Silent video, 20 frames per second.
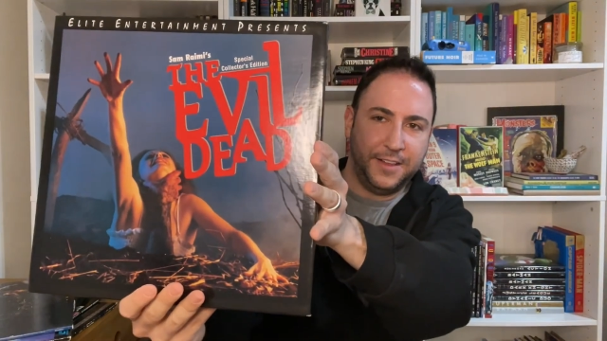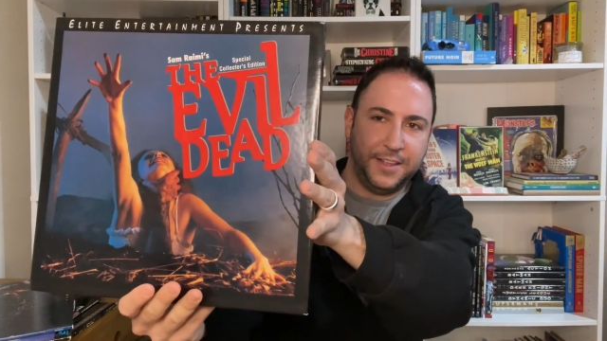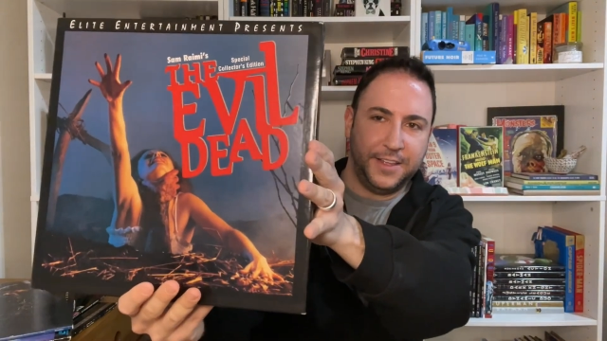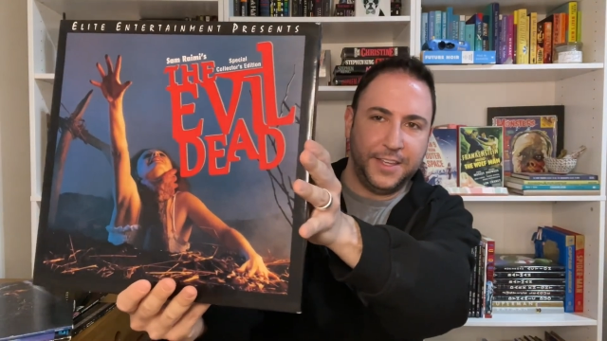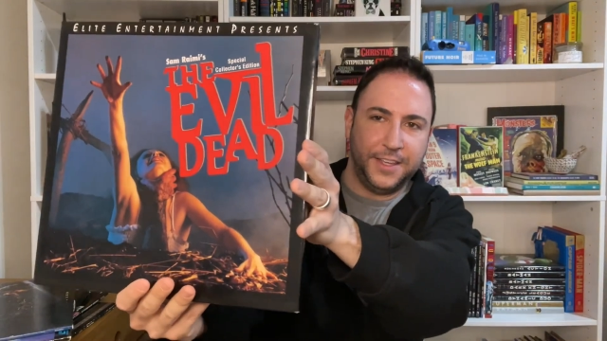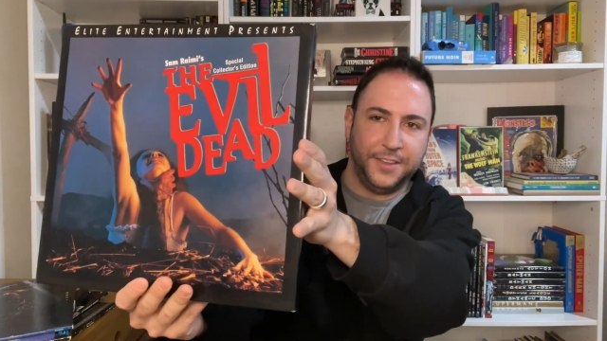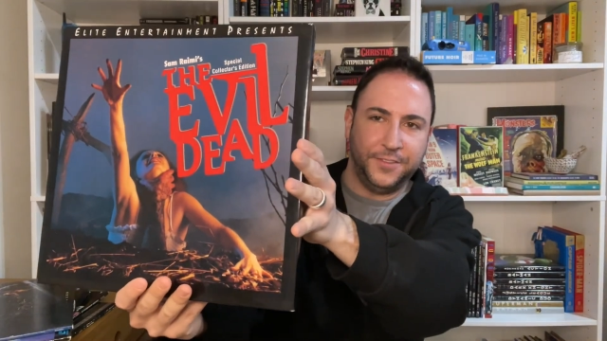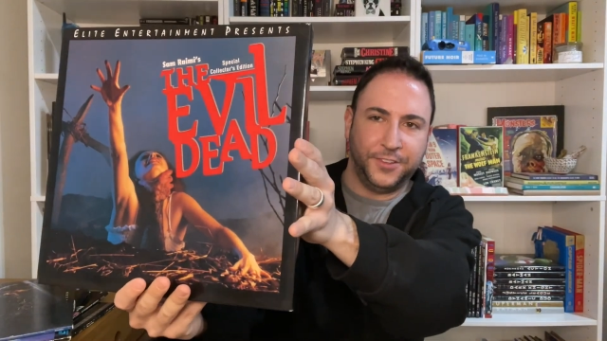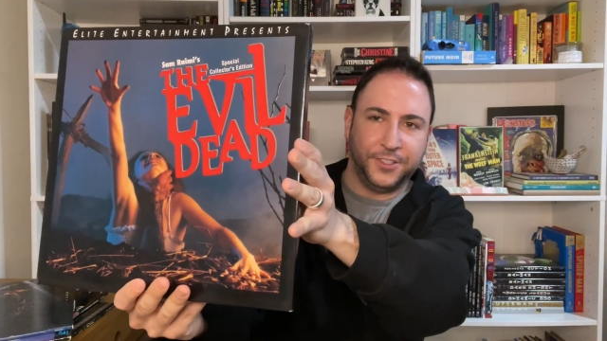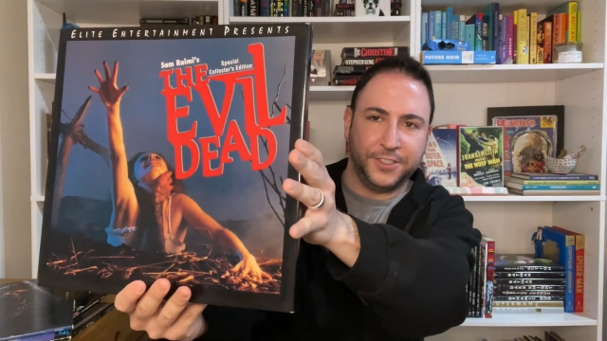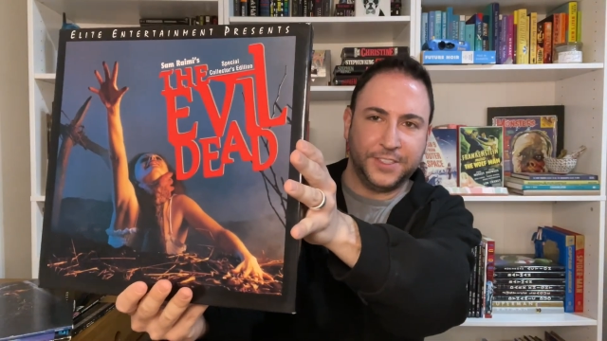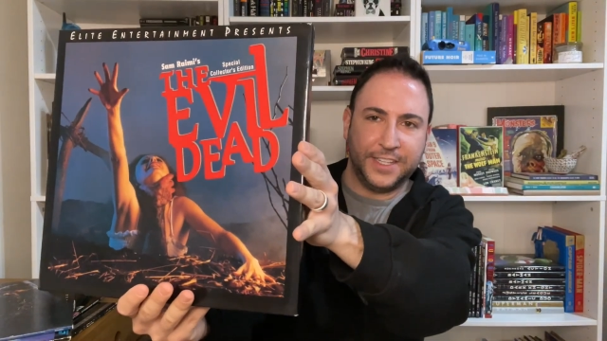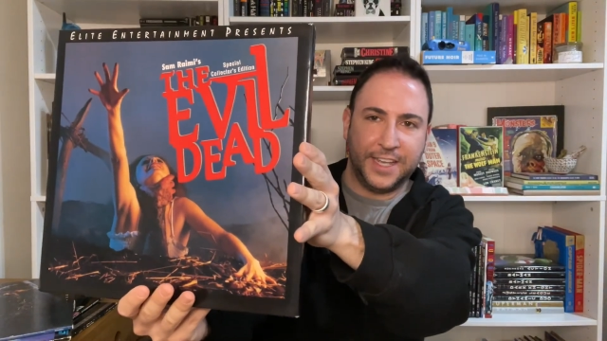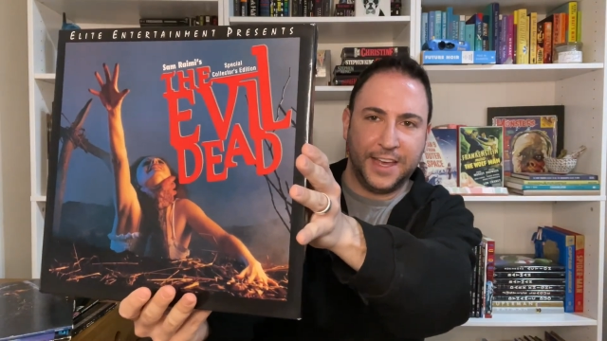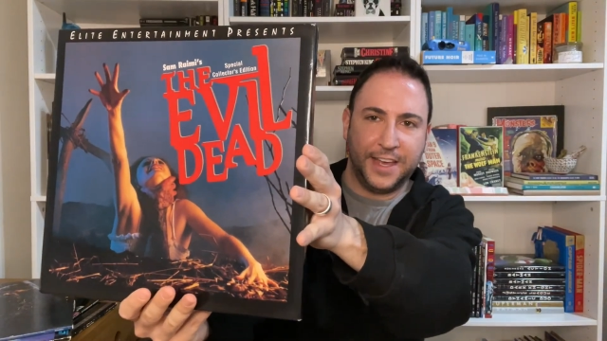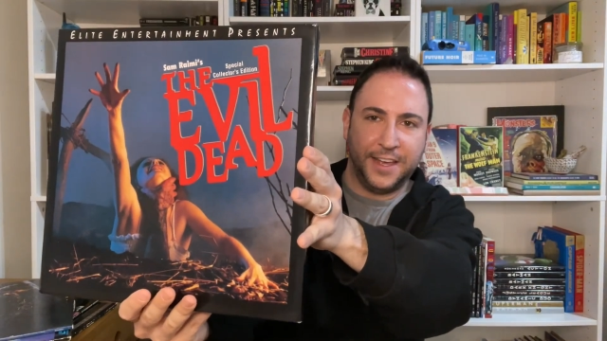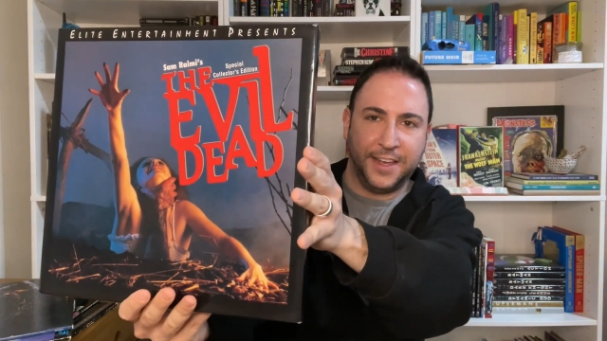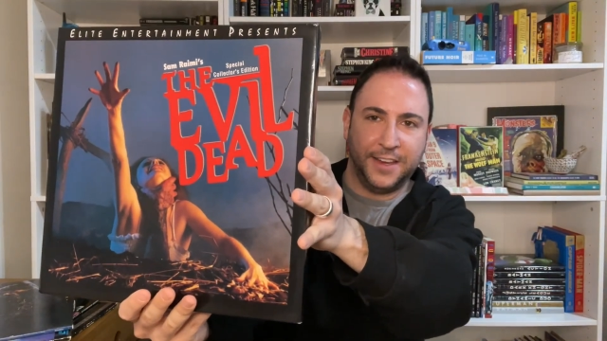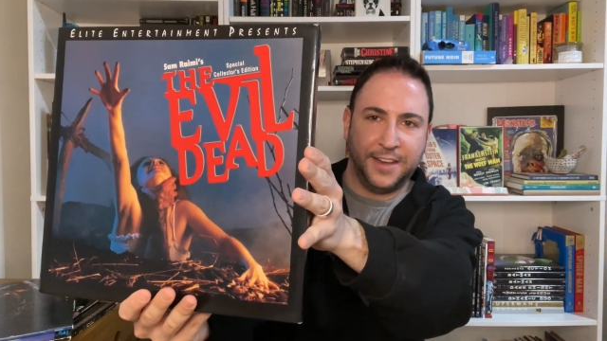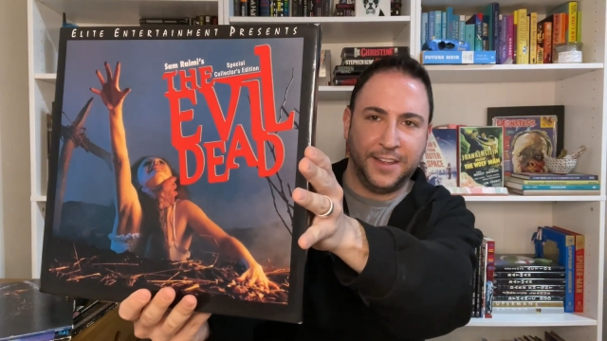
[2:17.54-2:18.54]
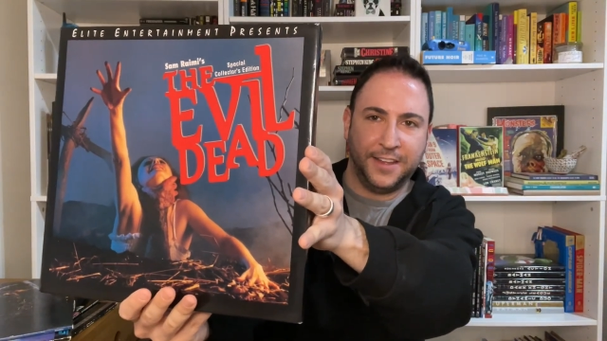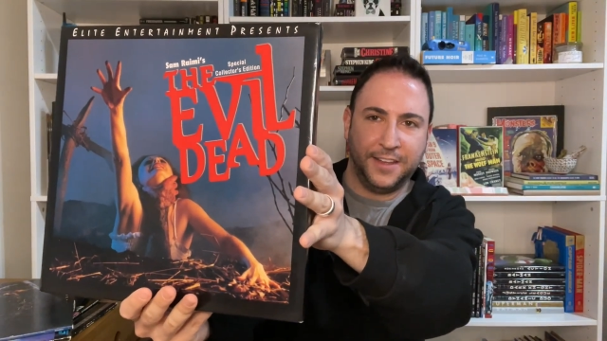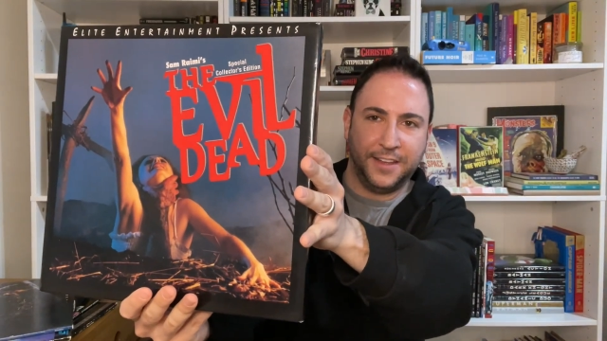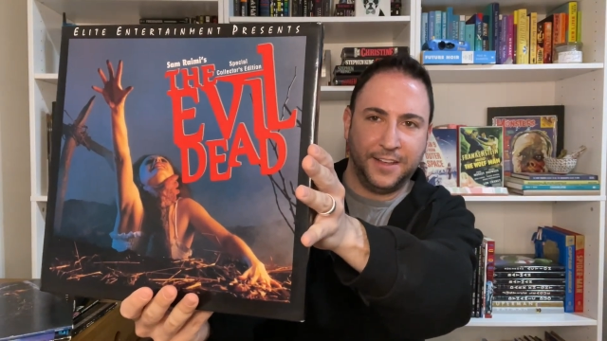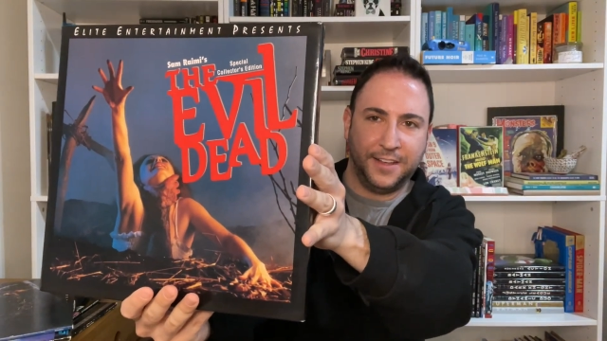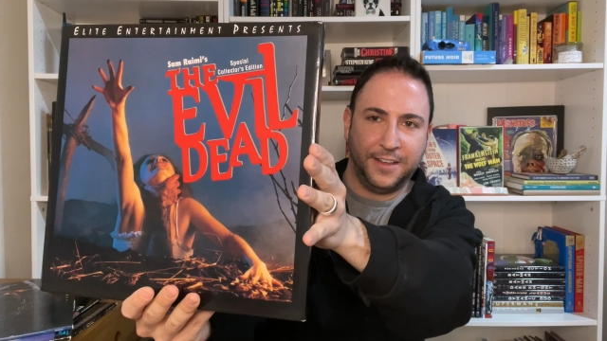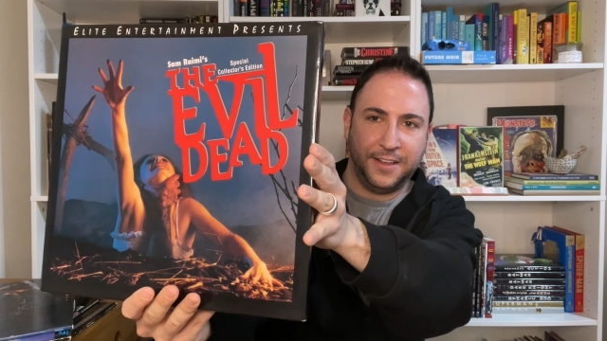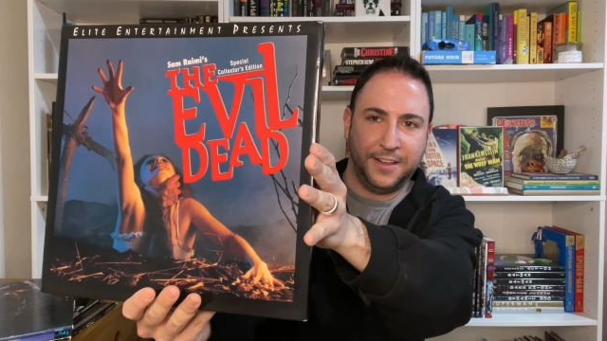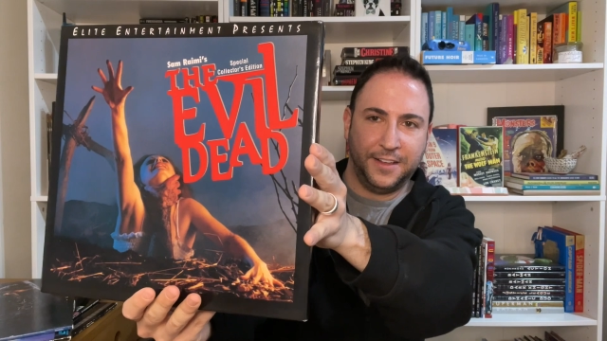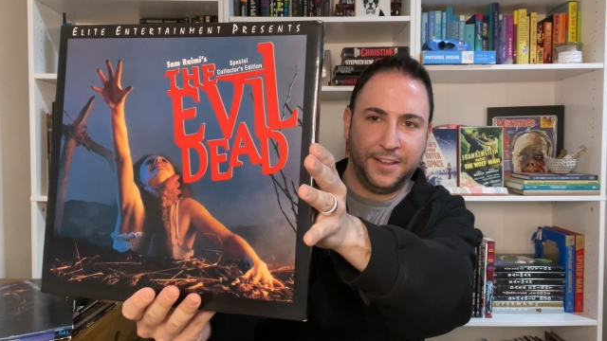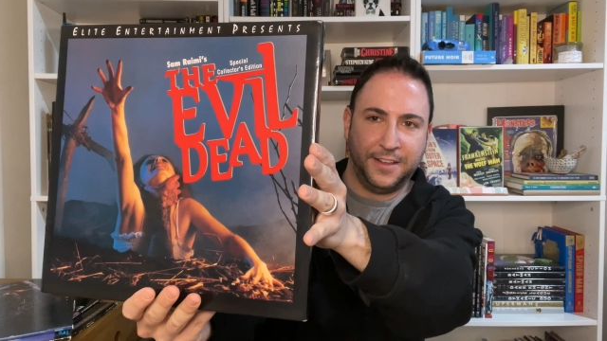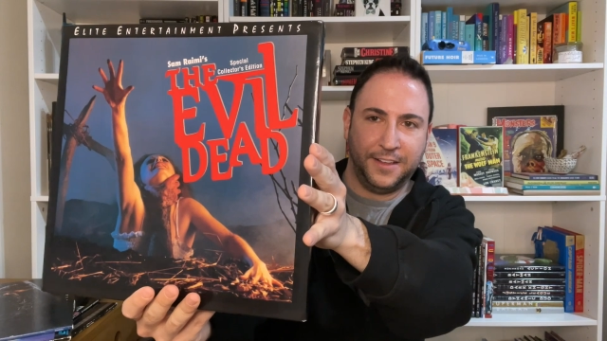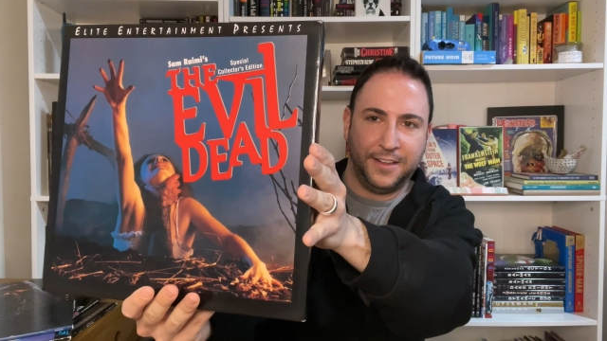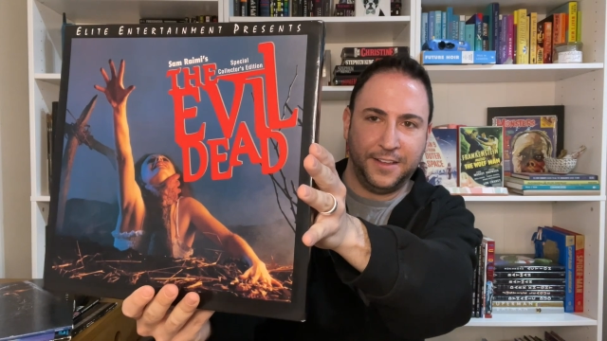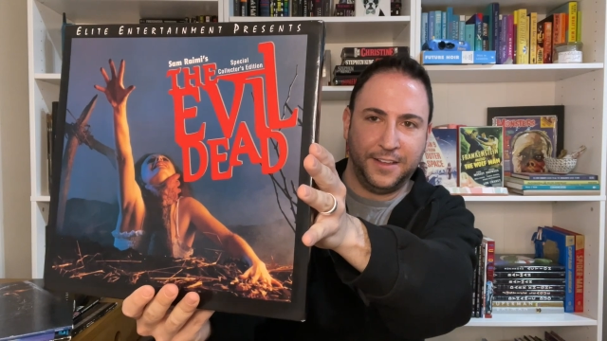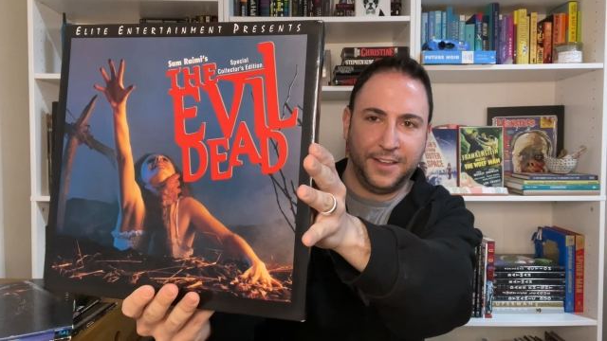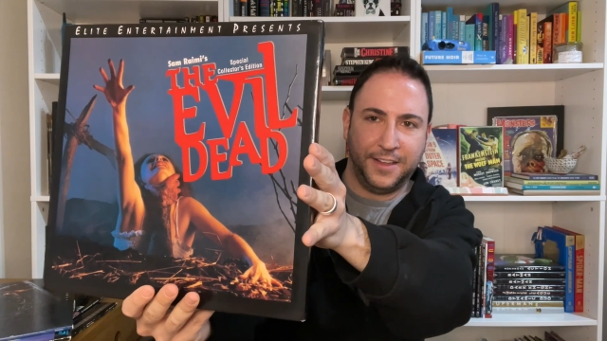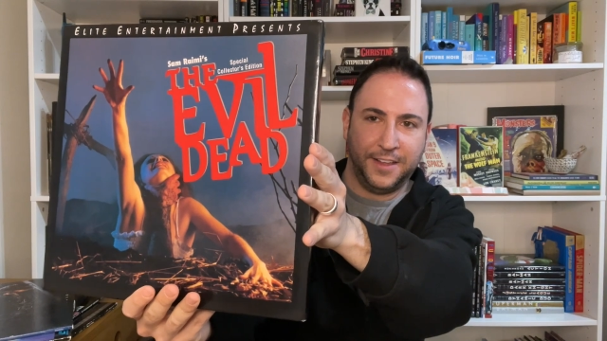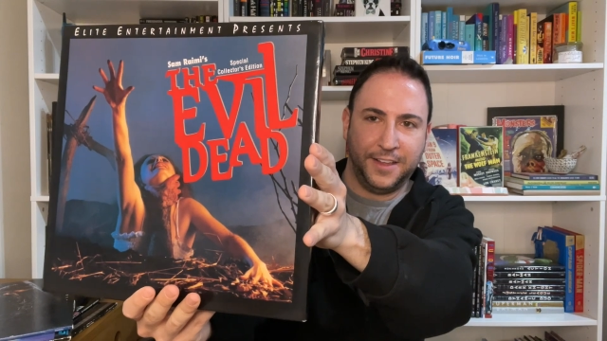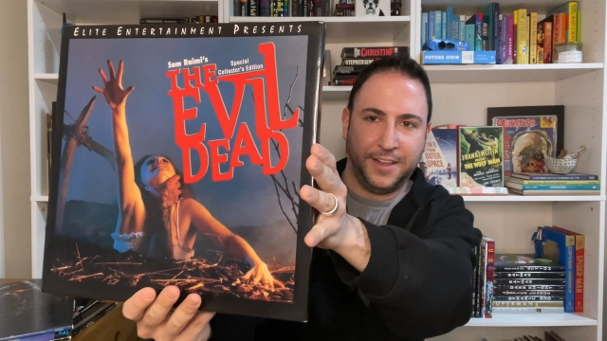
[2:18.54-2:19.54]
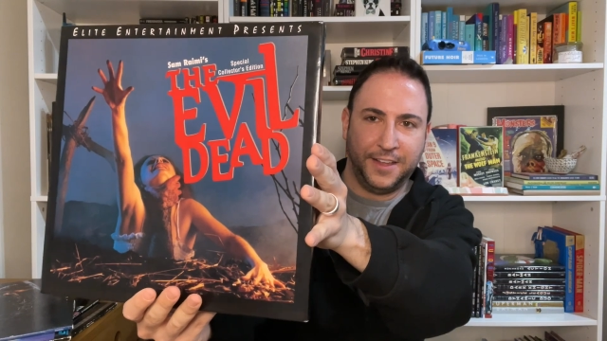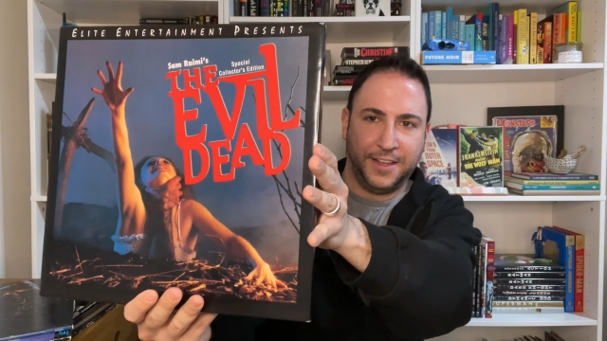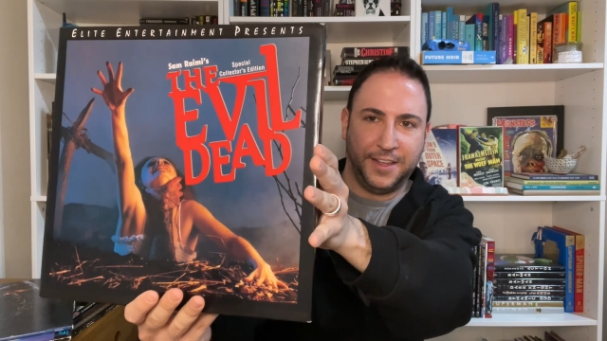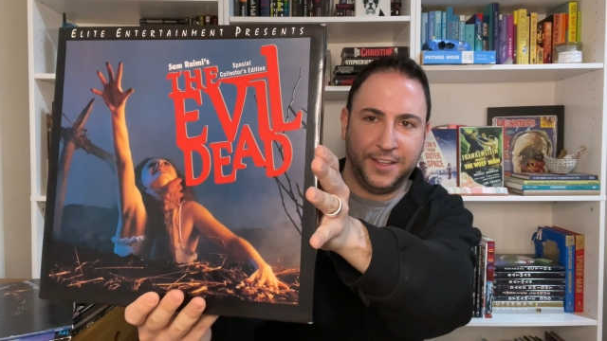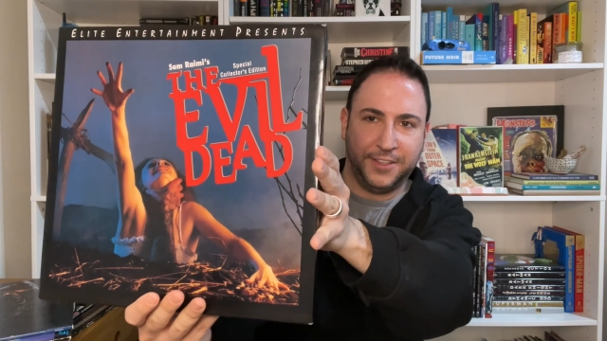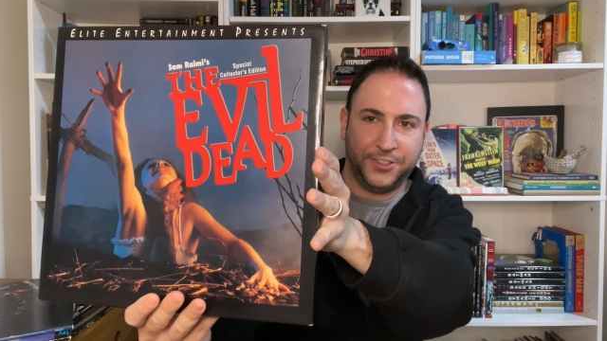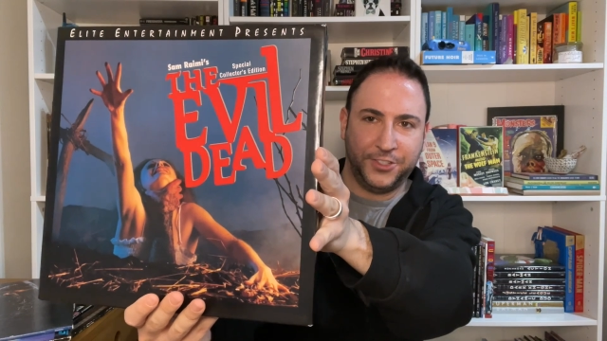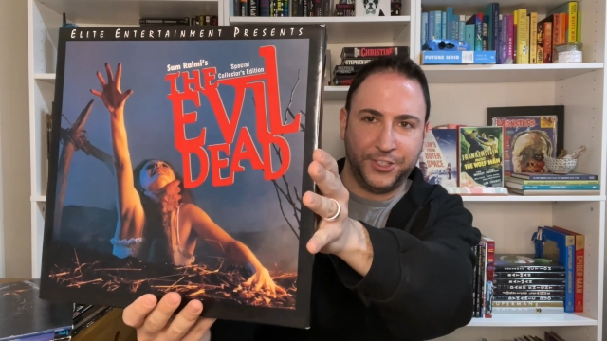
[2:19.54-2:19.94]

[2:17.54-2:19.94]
Evil Dead. It's